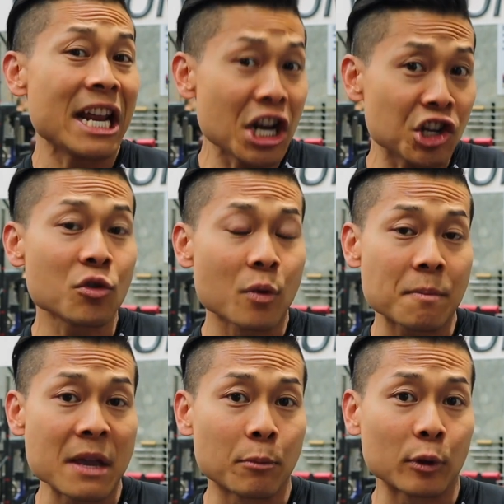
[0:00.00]
issue with
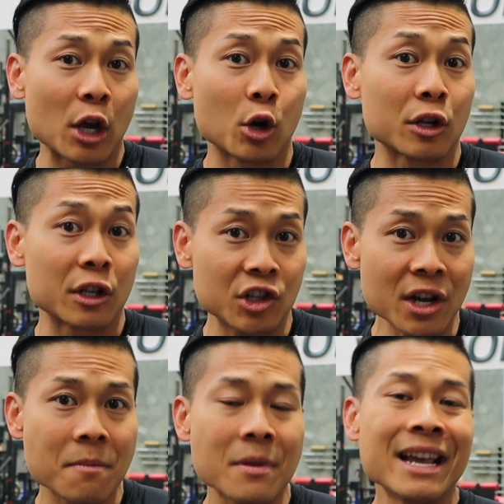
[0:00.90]
people that go to the
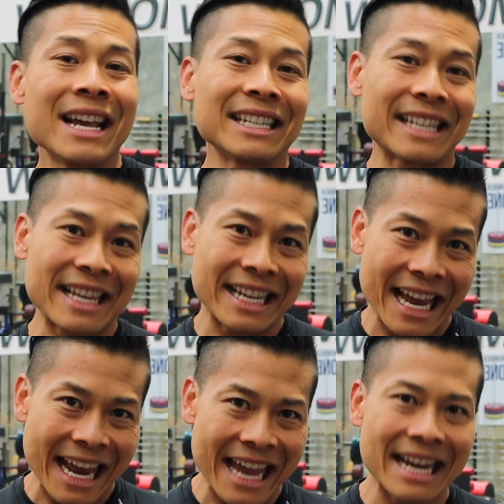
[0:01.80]
gym, is that they
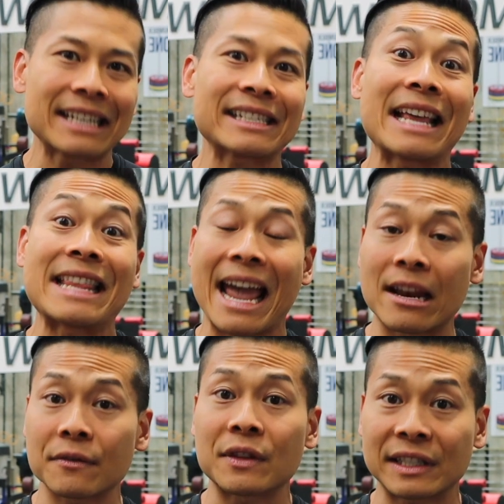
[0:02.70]
get headaches at the
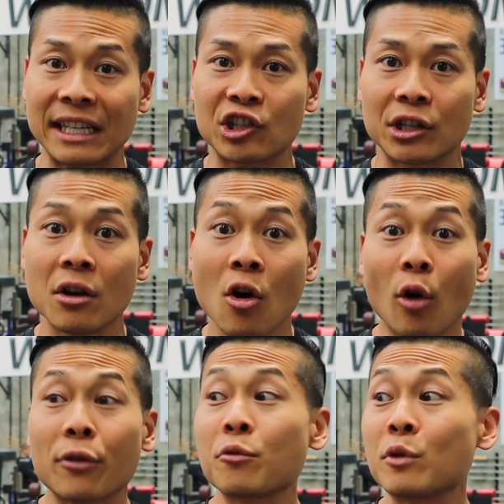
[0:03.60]
end of the session
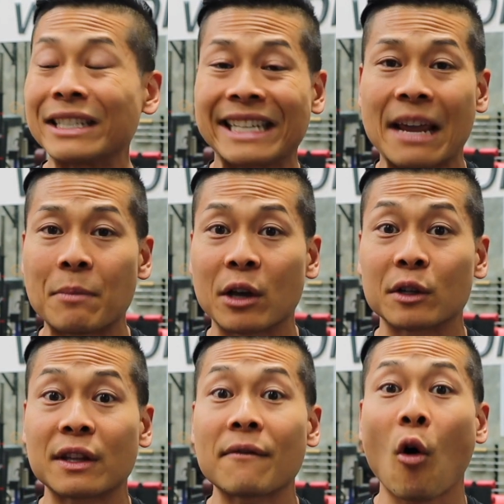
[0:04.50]
or through the day
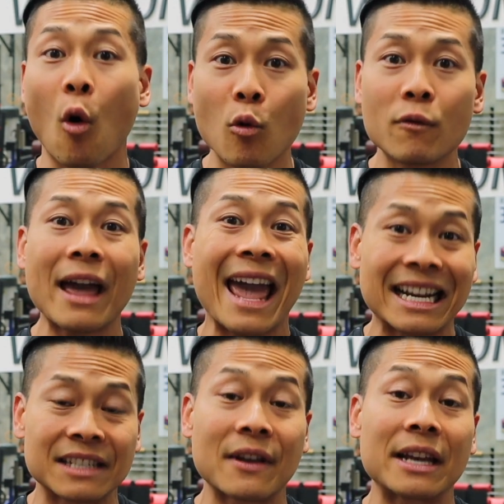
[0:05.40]
because they've
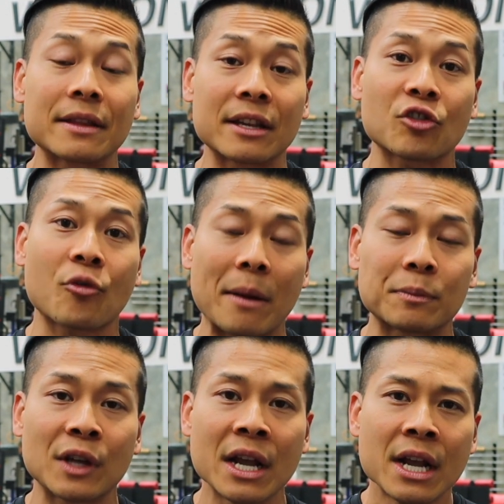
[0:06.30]
overactivated the
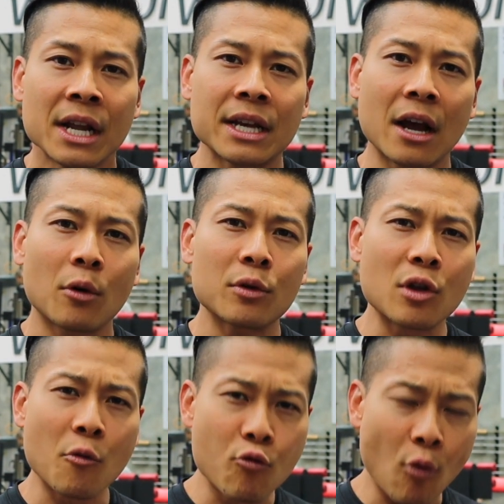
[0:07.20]
traps. Now,
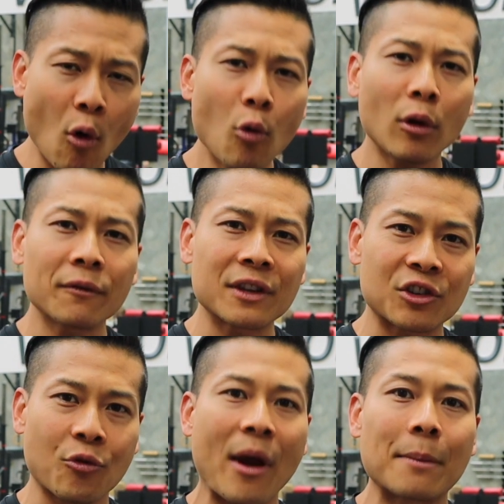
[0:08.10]
the role of the
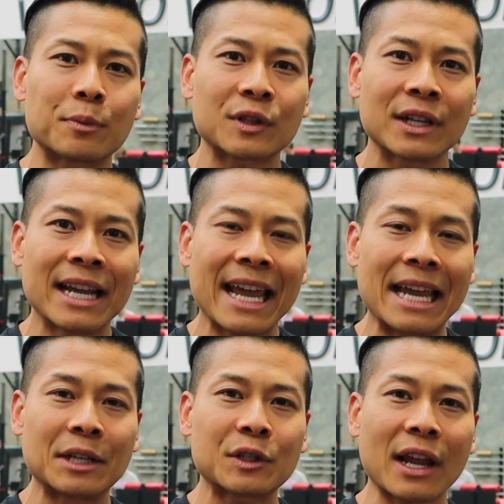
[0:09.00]
traps
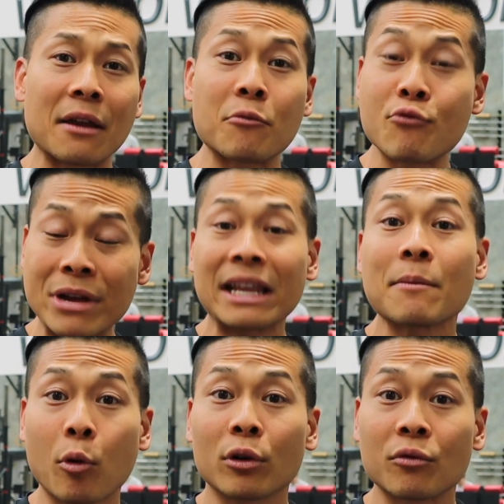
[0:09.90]
is a really
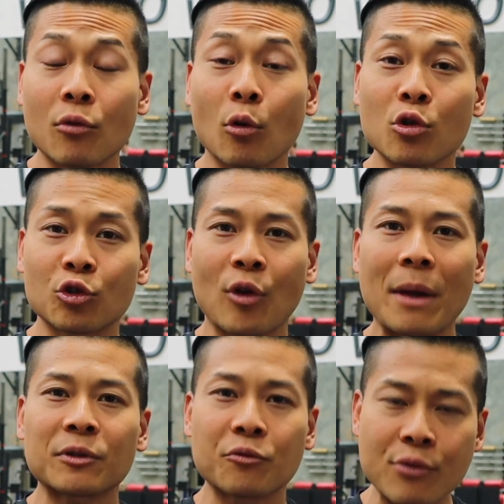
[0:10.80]
important role. Your
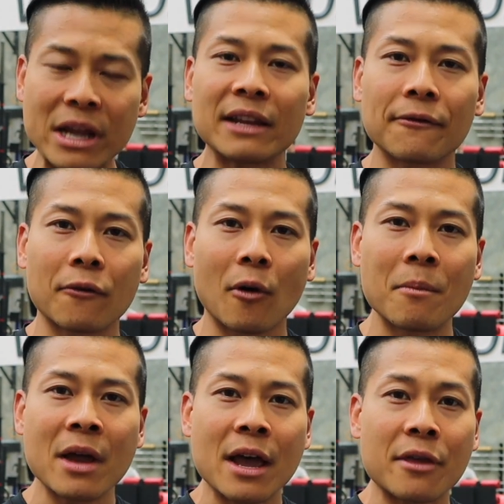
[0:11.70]
traps really form
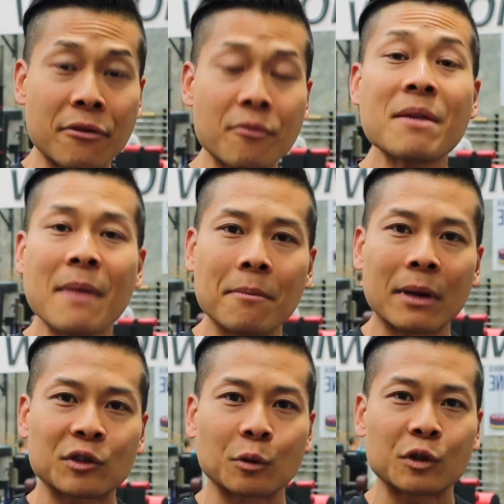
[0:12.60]
three main
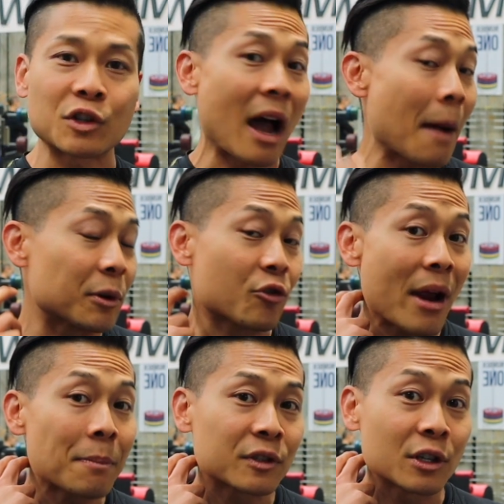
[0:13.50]
muscles: your upper
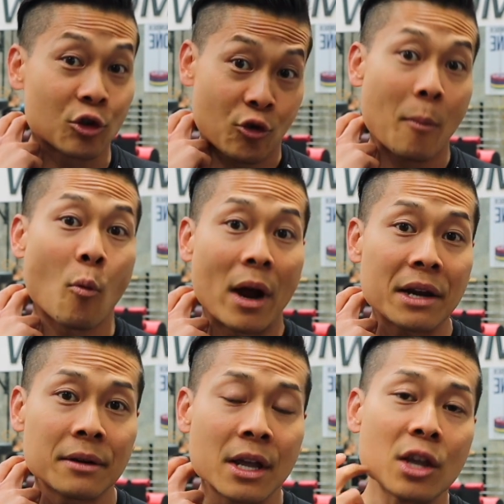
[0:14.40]
traps, your trap
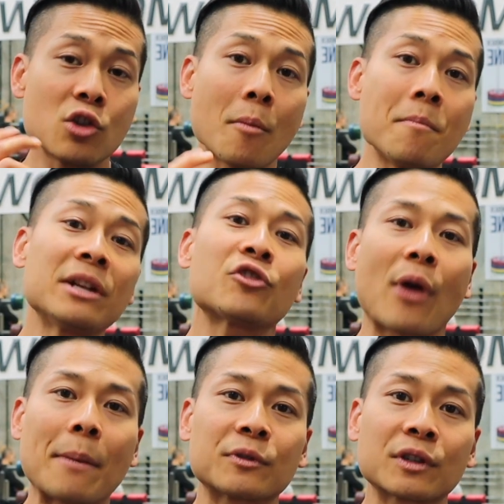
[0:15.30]
1, your mid
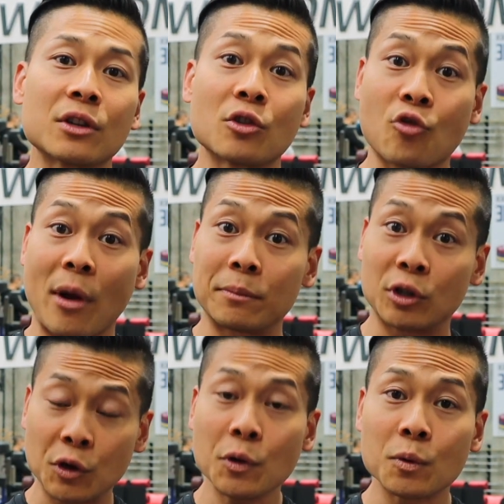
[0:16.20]
traps, your trap
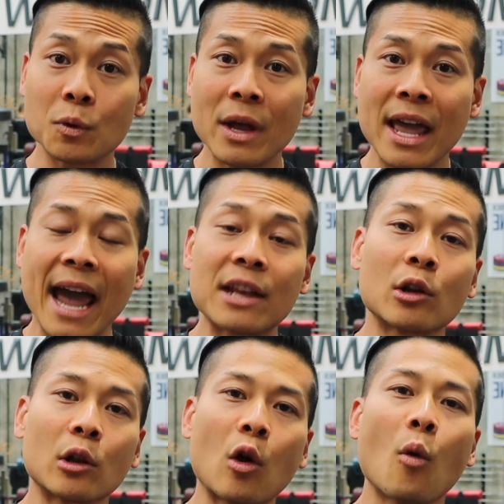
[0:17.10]
2, and
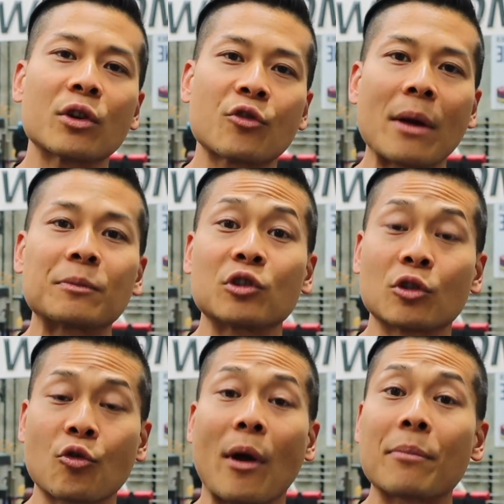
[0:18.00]
your lower traps, your
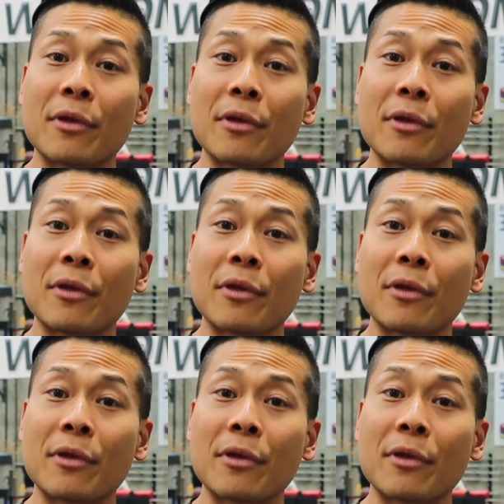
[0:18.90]
trap